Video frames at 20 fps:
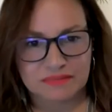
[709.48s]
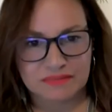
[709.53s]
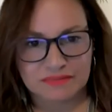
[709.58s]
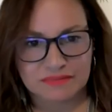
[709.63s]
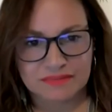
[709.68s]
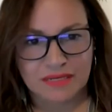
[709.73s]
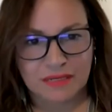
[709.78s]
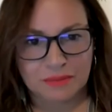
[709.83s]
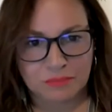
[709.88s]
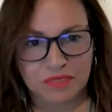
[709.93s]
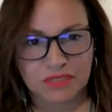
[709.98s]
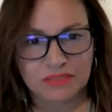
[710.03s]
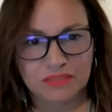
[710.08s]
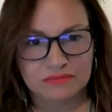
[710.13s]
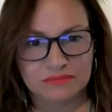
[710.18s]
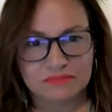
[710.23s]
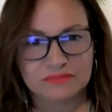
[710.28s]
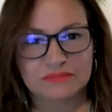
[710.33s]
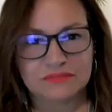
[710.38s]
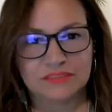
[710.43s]
new
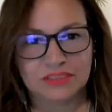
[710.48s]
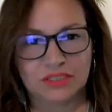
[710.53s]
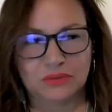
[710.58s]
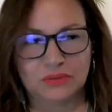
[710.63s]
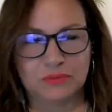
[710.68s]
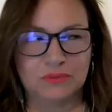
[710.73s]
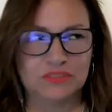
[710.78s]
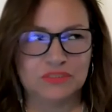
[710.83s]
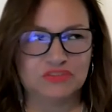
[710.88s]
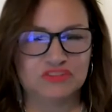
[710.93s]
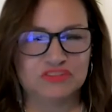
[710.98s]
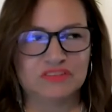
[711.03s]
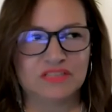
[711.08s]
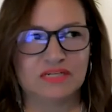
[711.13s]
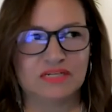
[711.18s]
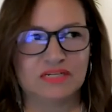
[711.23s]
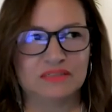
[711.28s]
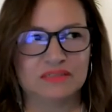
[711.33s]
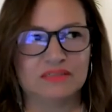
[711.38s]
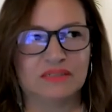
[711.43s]
businesses come on. You know, we
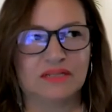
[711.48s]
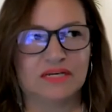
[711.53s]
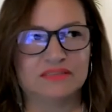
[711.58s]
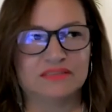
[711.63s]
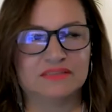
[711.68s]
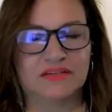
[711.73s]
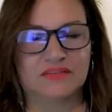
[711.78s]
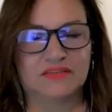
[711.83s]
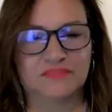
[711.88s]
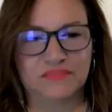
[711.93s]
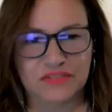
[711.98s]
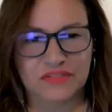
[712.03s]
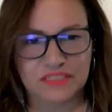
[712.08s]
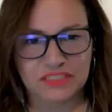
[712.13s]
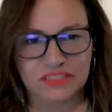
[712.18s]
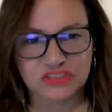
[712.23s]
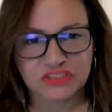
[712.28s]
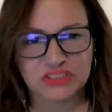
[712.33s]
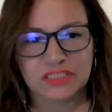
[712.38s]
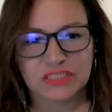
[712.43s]
just had a class that
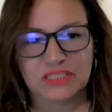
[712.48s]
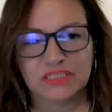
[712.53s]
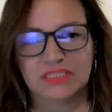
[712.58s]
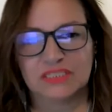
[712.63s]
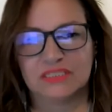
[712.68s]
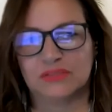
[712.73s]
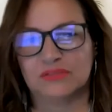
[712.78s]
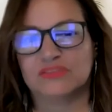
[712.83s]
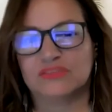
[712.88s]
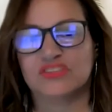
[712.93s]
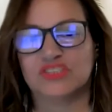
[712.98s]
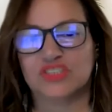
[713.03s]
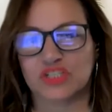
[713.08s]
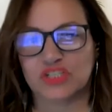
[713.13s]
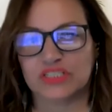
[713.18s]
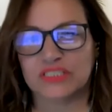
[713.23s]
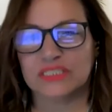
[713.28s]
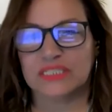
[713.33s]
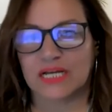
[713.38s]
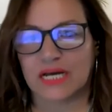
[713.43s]
finished. There was
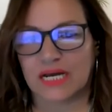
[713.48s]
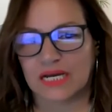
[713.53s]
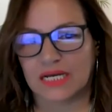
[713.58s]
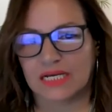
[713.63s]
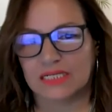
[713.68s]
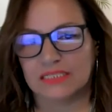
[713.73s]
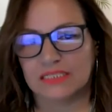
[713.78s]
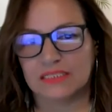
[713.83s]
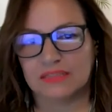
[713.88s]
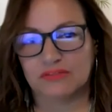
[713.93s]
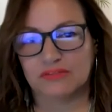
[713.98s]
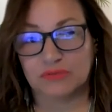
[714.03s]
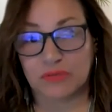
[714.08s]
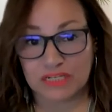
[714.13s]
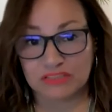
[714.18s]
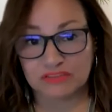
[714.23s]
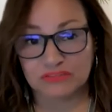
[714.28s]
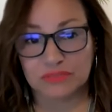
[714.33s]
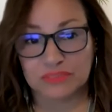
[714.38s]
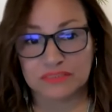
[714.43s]
thirty-nine
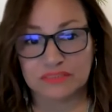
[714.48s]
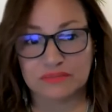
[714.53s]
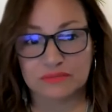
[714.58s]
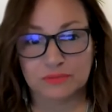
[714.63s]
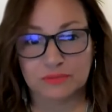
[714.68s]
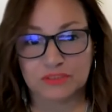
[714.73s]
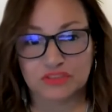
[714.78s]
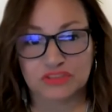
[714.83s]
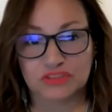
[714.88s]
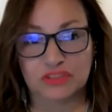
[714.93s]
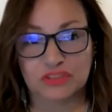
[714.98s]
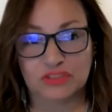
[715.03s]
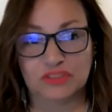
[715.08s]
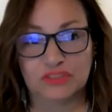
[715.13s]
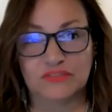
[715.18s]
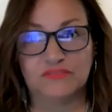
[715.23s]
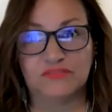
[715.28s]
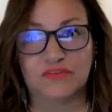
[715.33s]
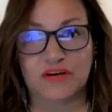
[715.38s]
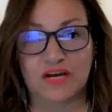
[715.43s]
graduates, which
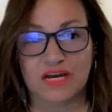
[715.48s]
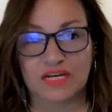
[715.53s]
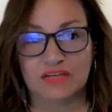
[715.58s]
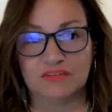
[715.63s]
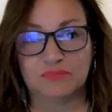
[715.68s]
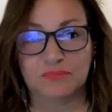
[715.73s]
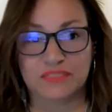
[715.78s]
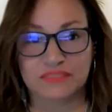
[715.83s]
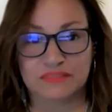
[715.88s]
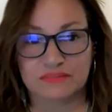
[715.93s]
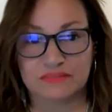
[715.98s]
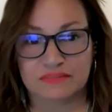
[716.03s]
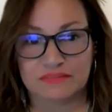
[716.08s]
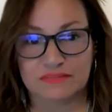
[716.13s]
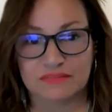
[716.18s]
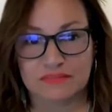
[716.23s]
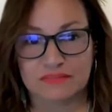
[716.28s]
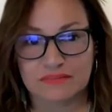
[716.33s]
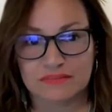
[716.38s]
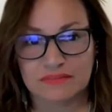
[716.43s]
thirty-five
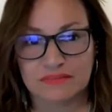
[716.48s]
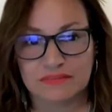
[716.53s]
businesses